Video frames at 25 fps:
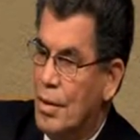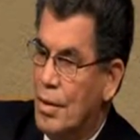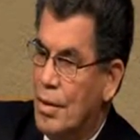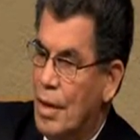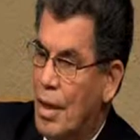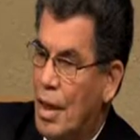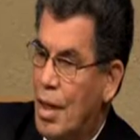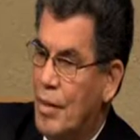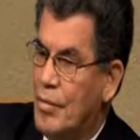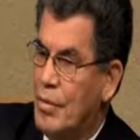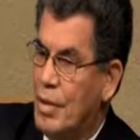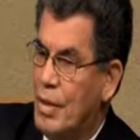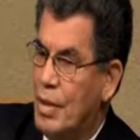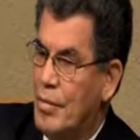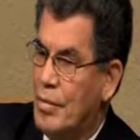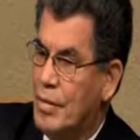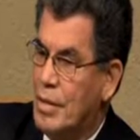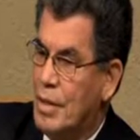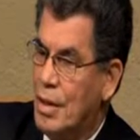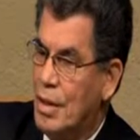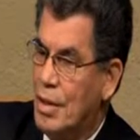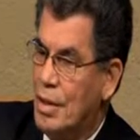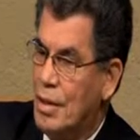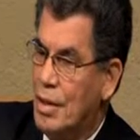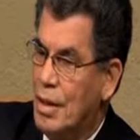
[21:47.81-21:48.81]
Have you ever
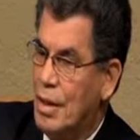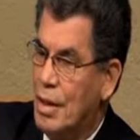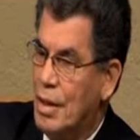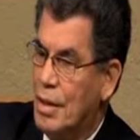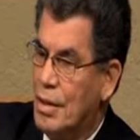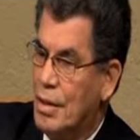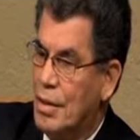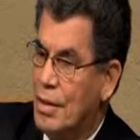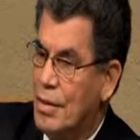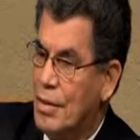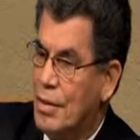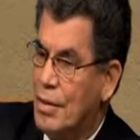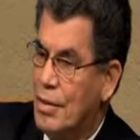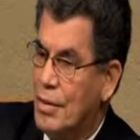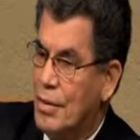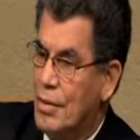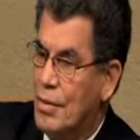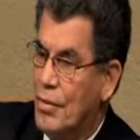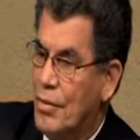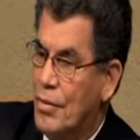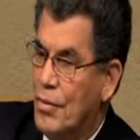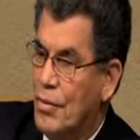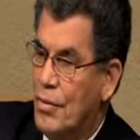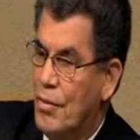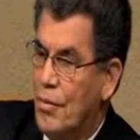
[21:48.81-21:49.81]
done that?
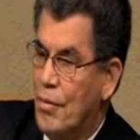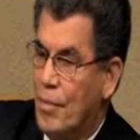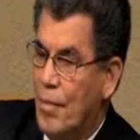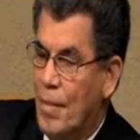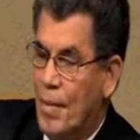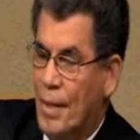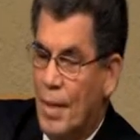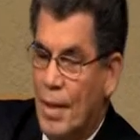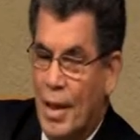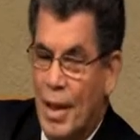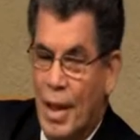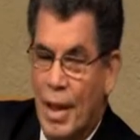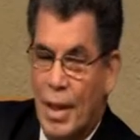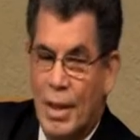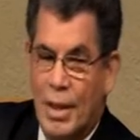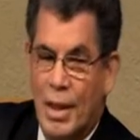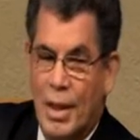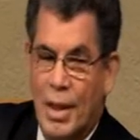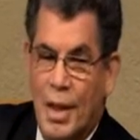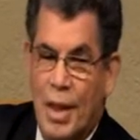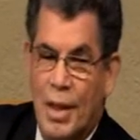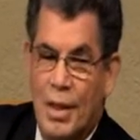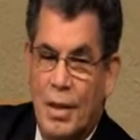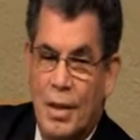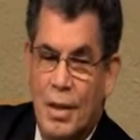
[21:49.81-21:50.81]
And
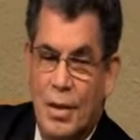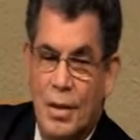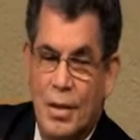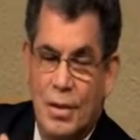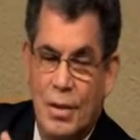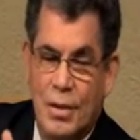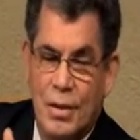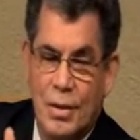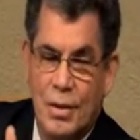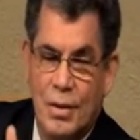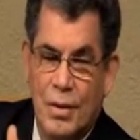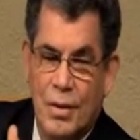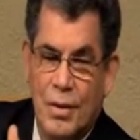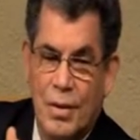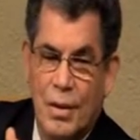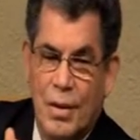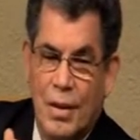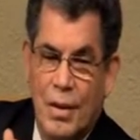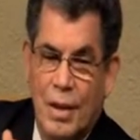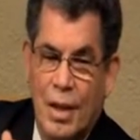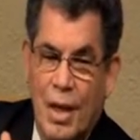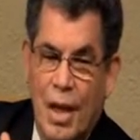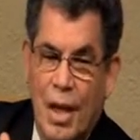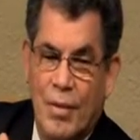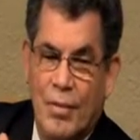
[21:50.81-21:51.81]
ladies,
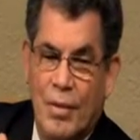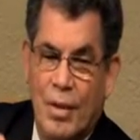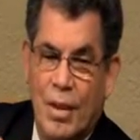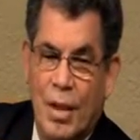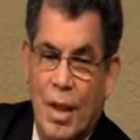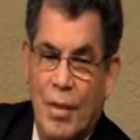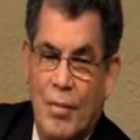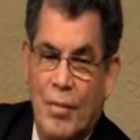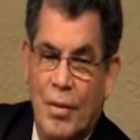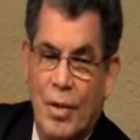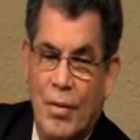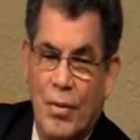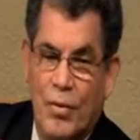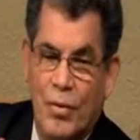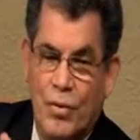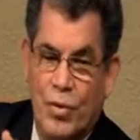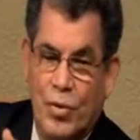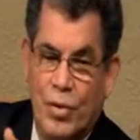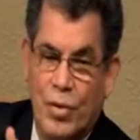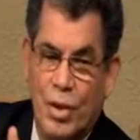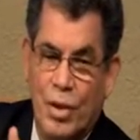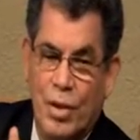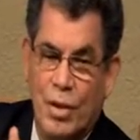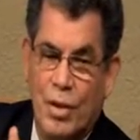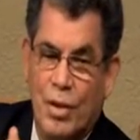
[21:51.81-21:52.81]
have you ever
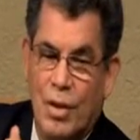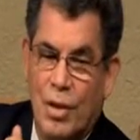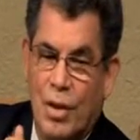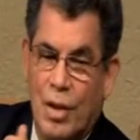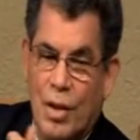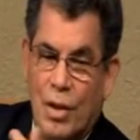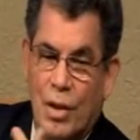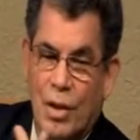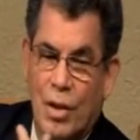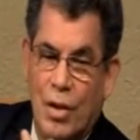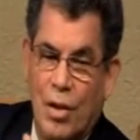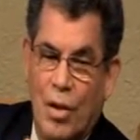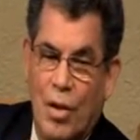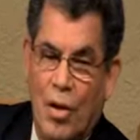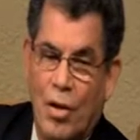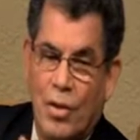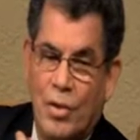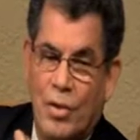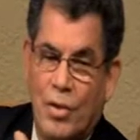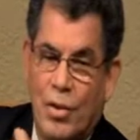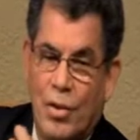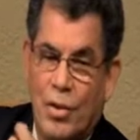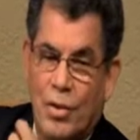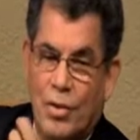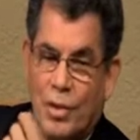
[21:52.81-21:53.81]
stood in the
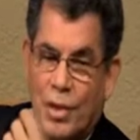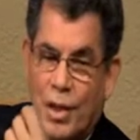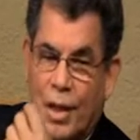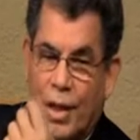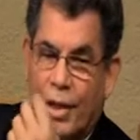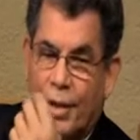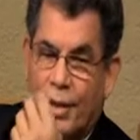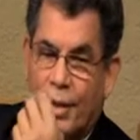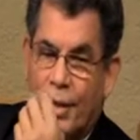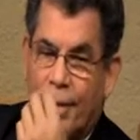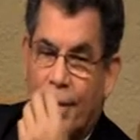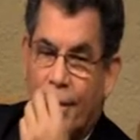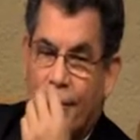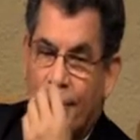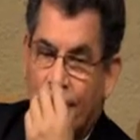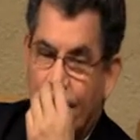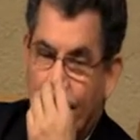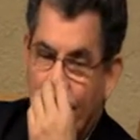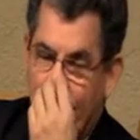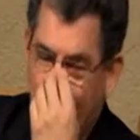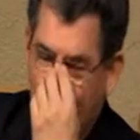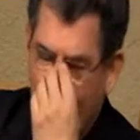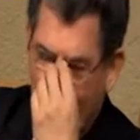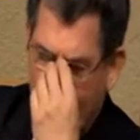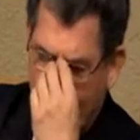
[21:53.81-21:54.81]
altar saying, oh
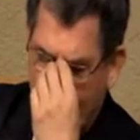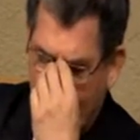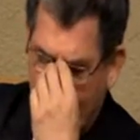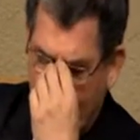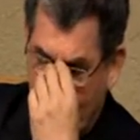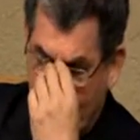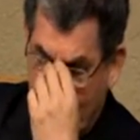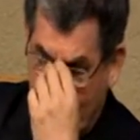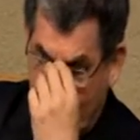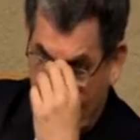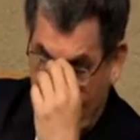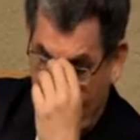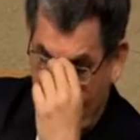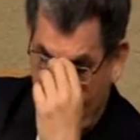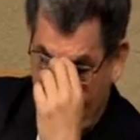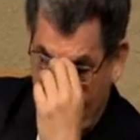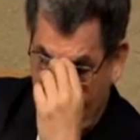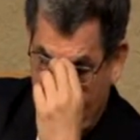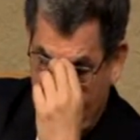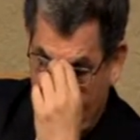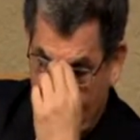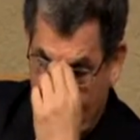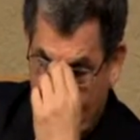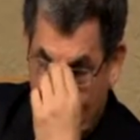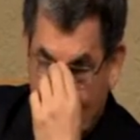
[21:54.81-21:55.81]
no, I don't know if I
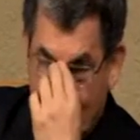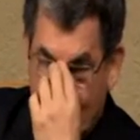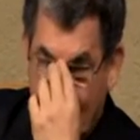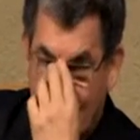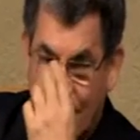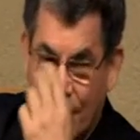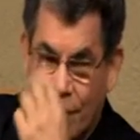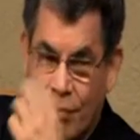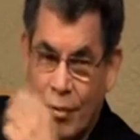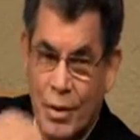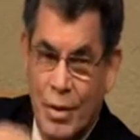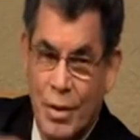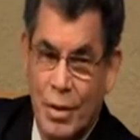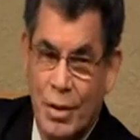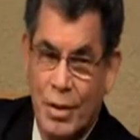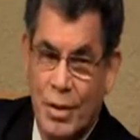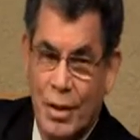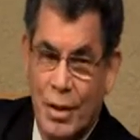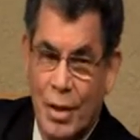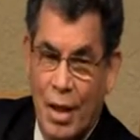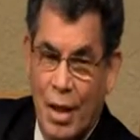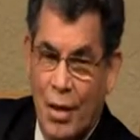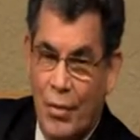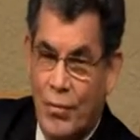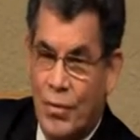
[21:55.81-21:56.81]
can live with this
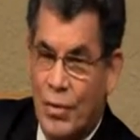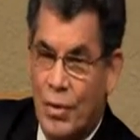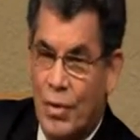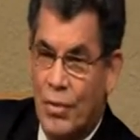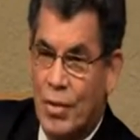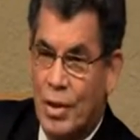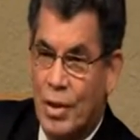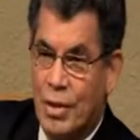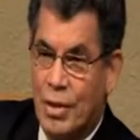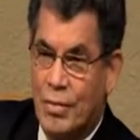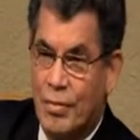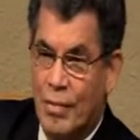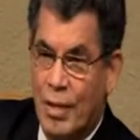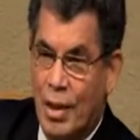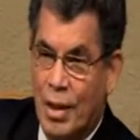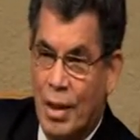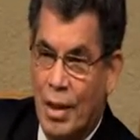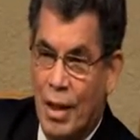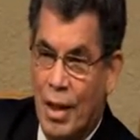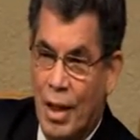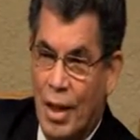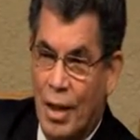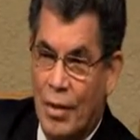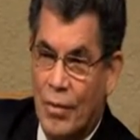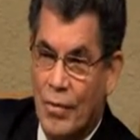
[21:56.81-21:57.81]
guy for the rest of my
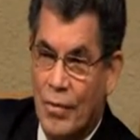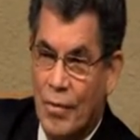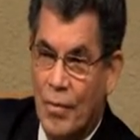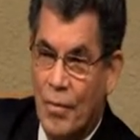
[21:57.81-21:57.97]
life?